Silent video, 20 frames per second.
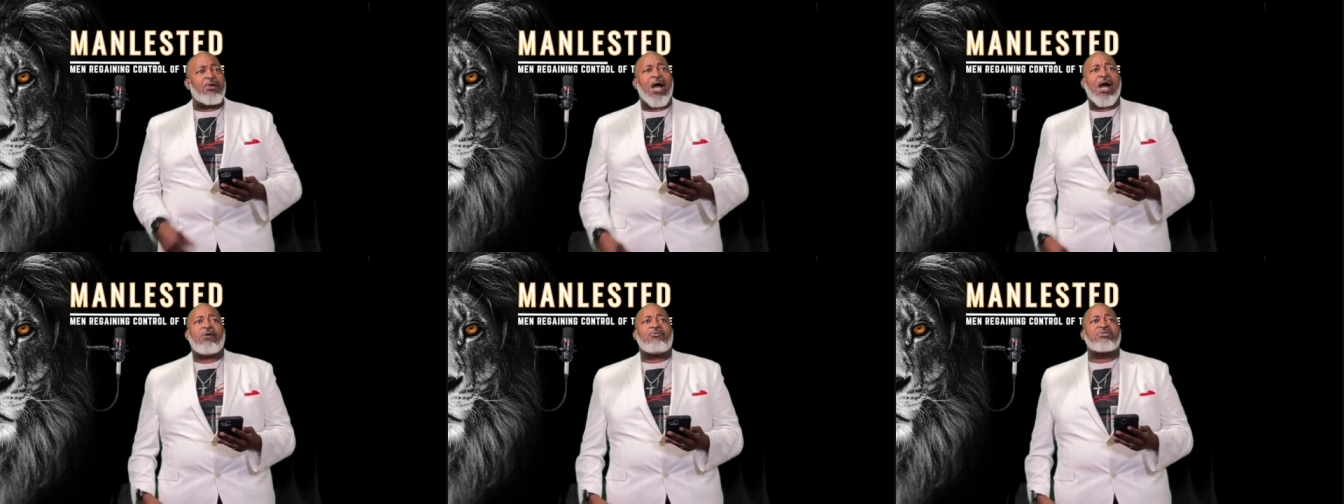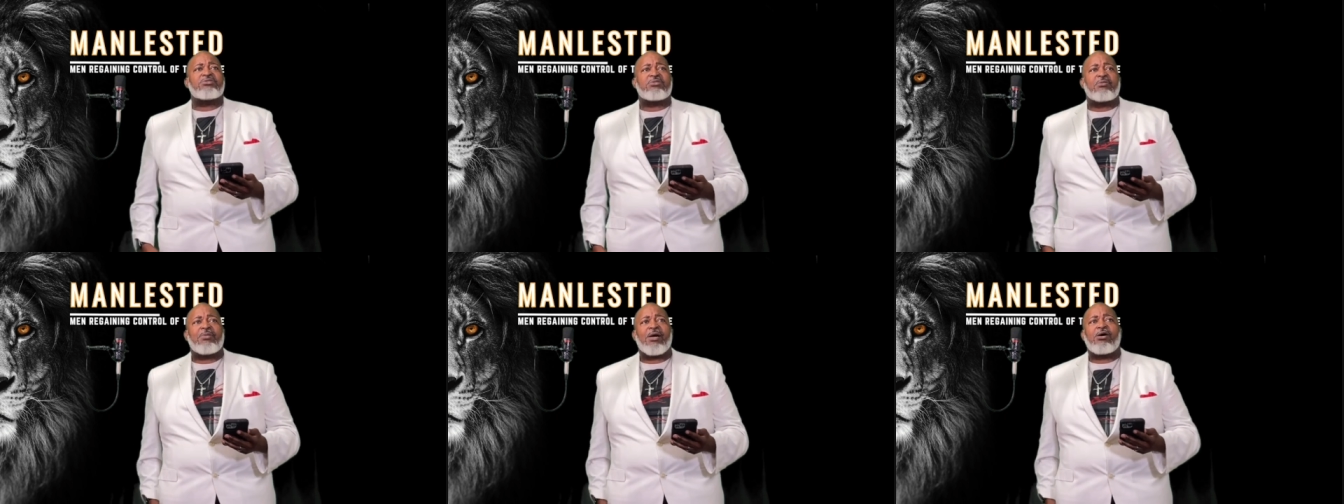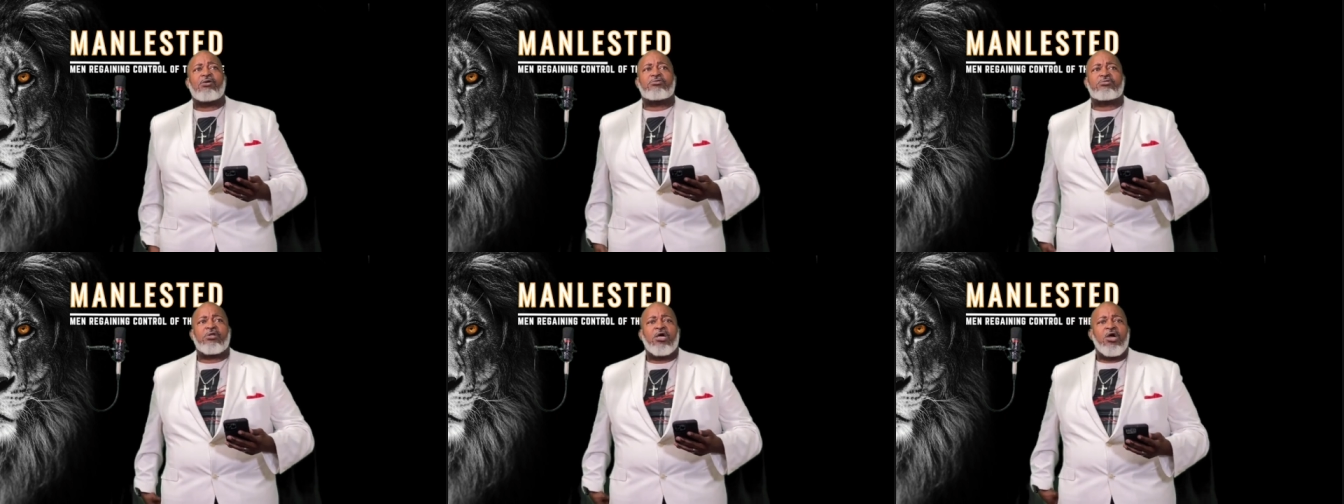I was
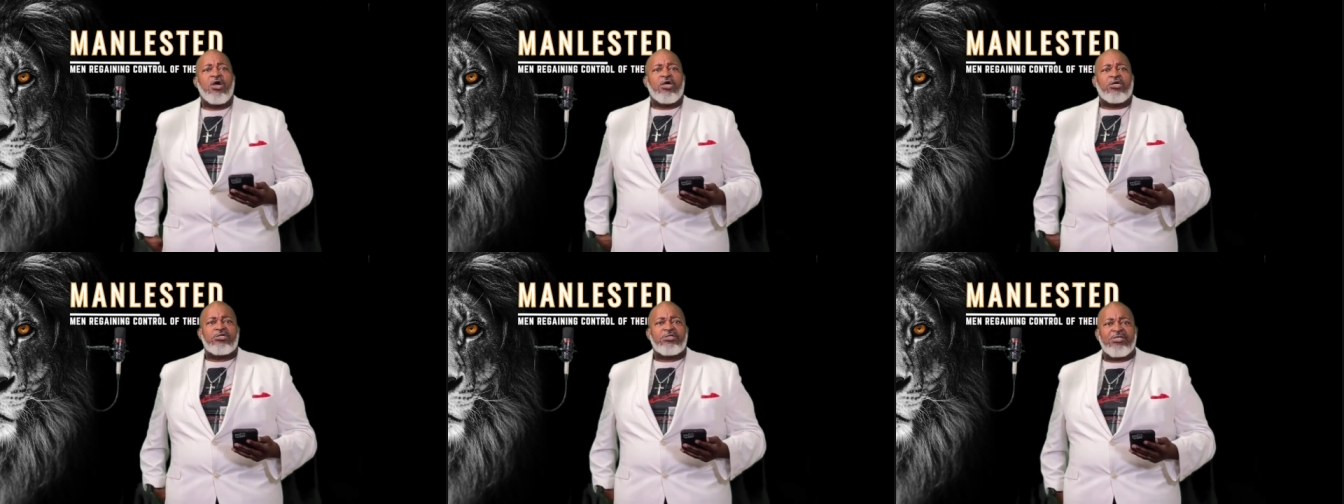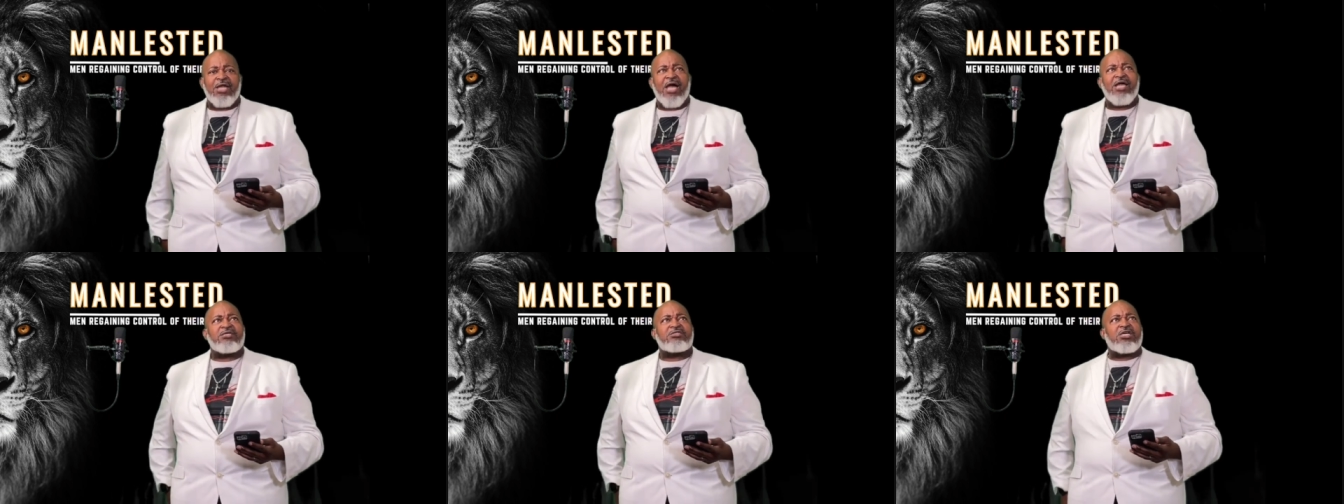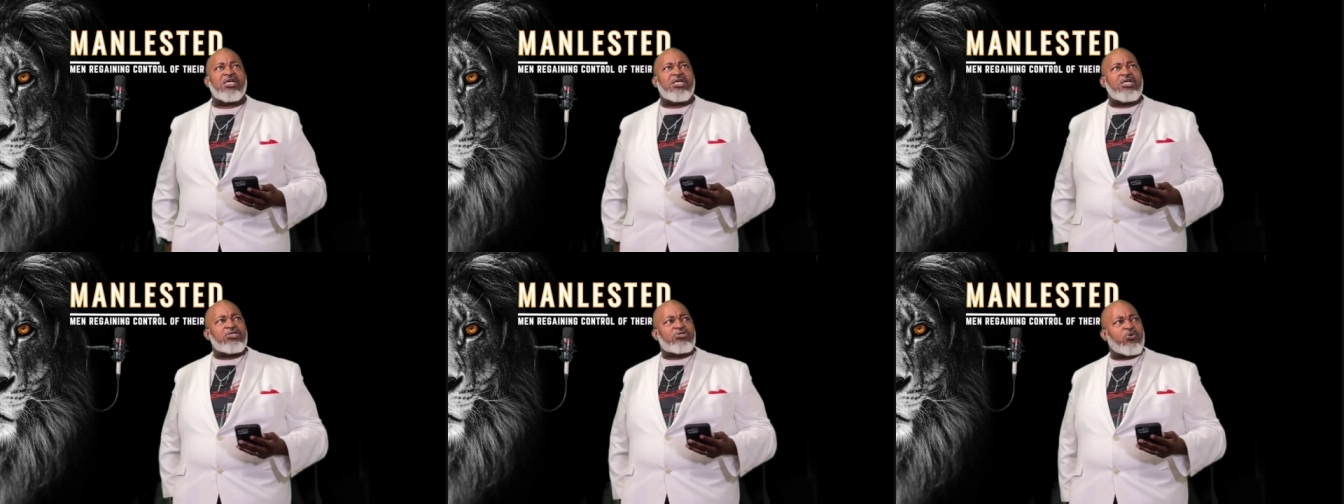about
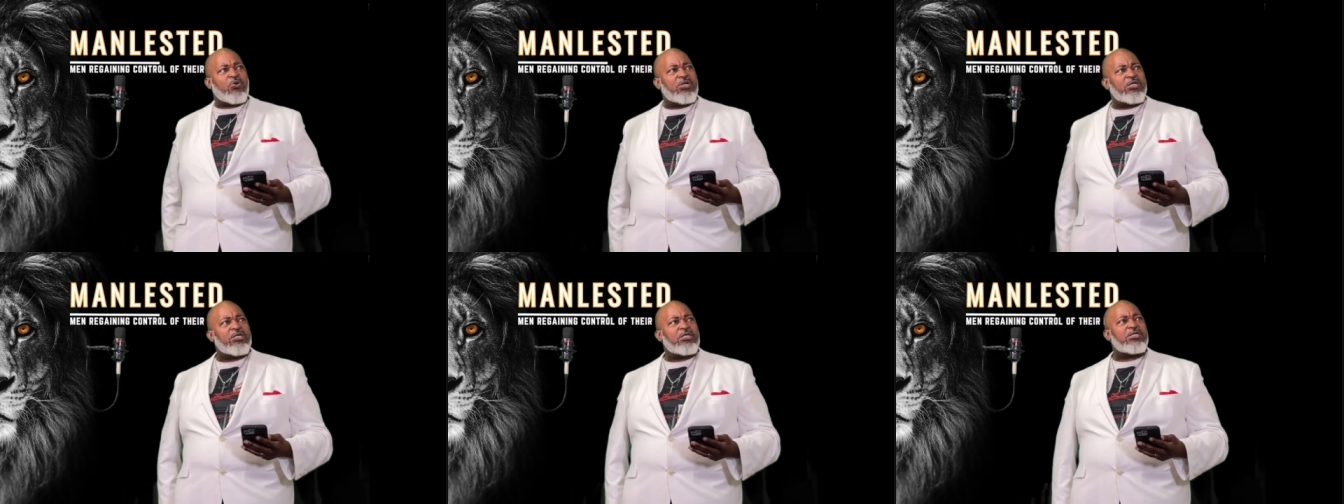19, 20.